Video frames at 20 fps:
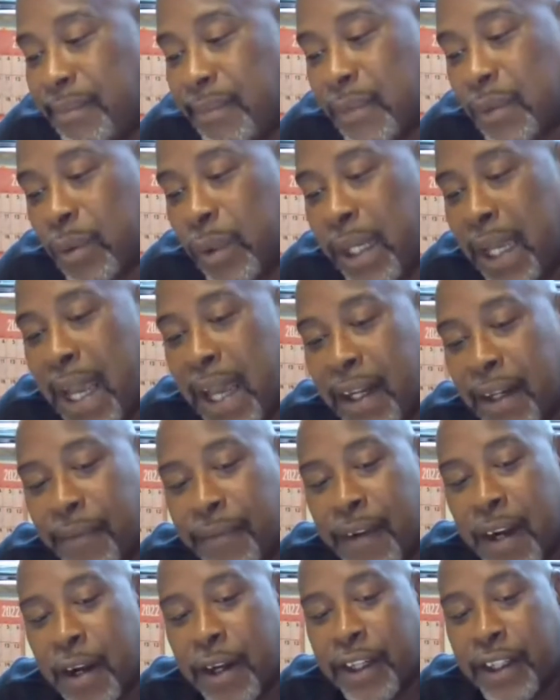We had a
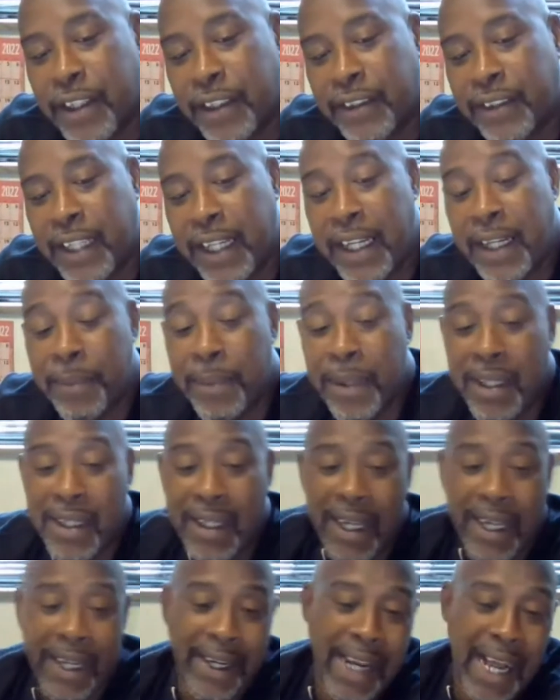very good team.
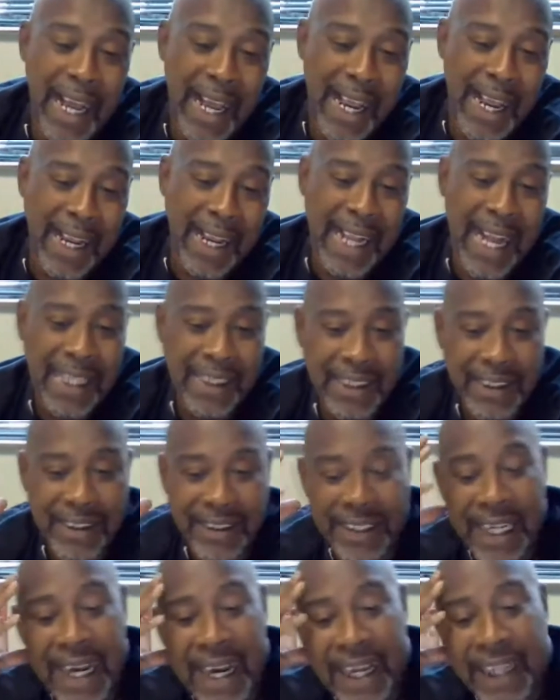And I got the
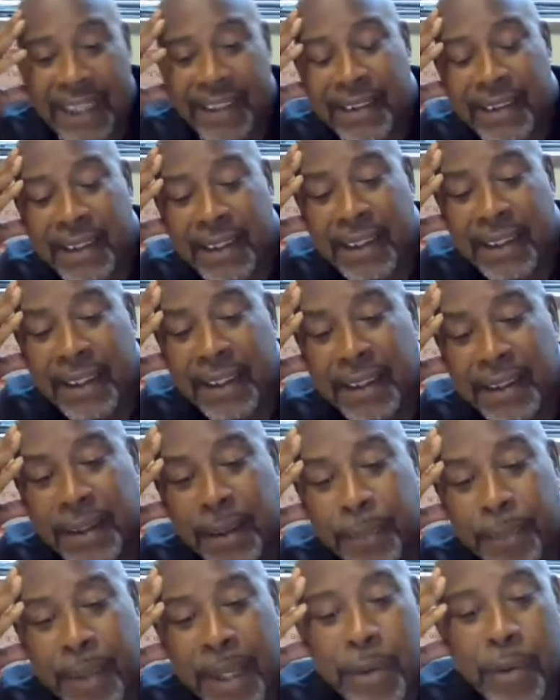chance to
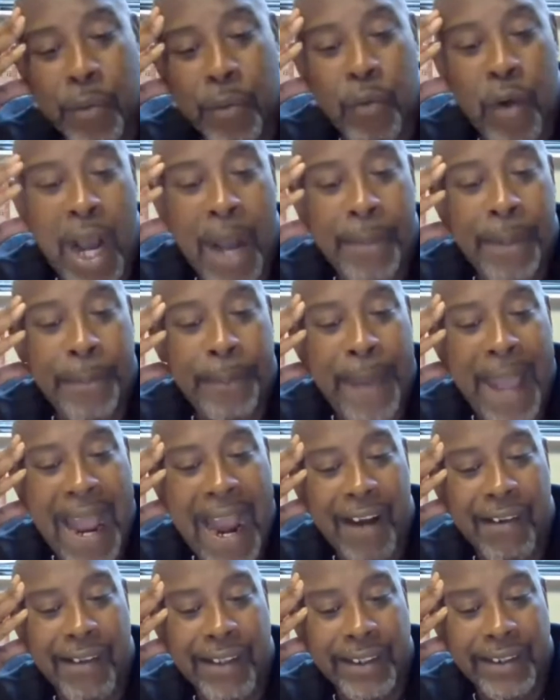play with Robert
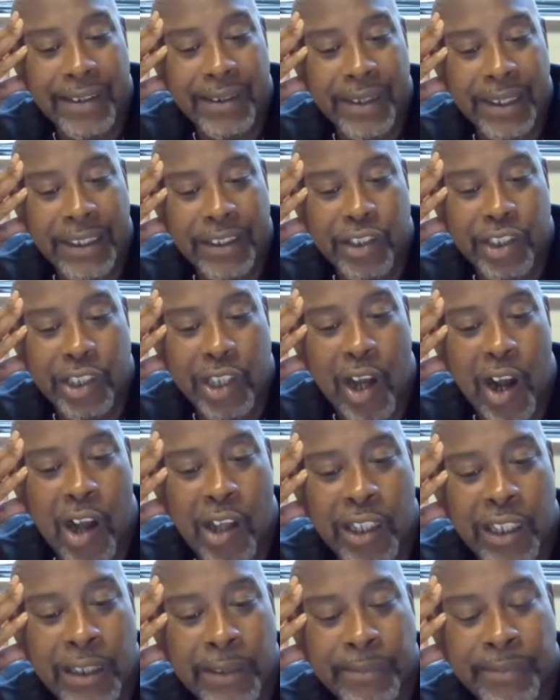Parrish in
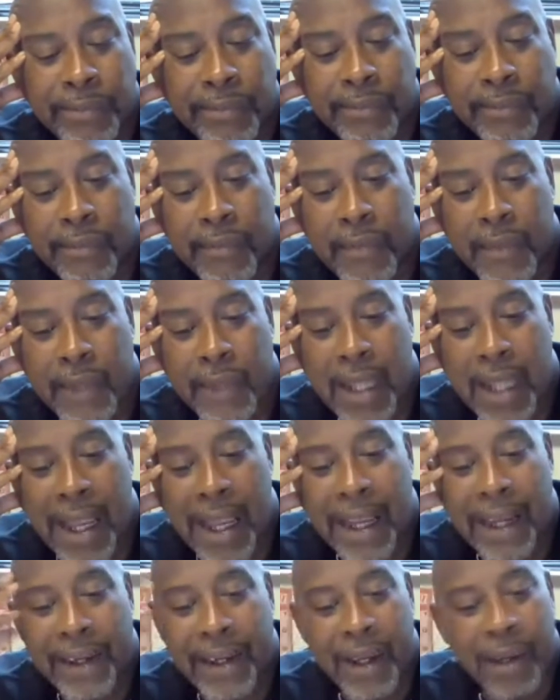Charlotte,
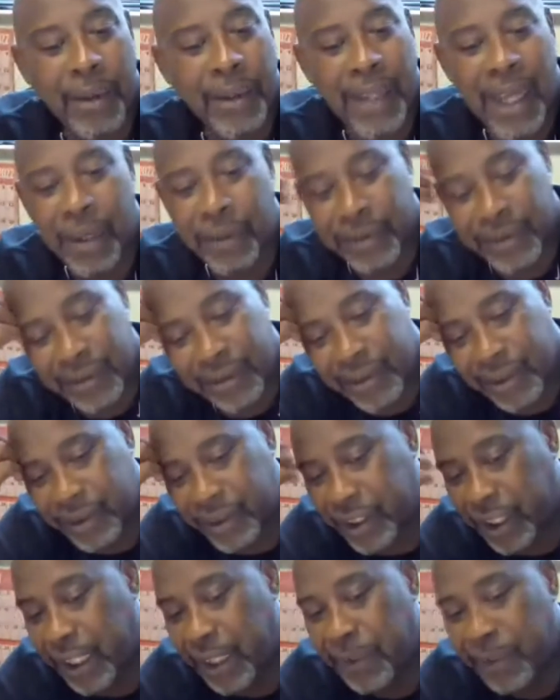and that was the
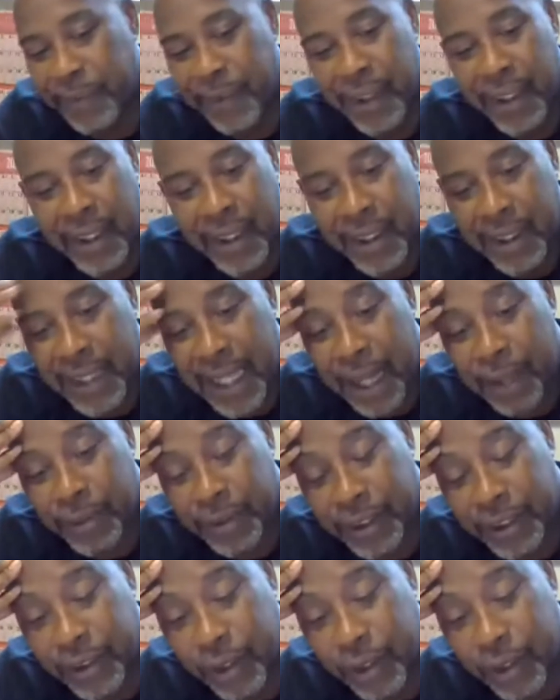Chief. That was just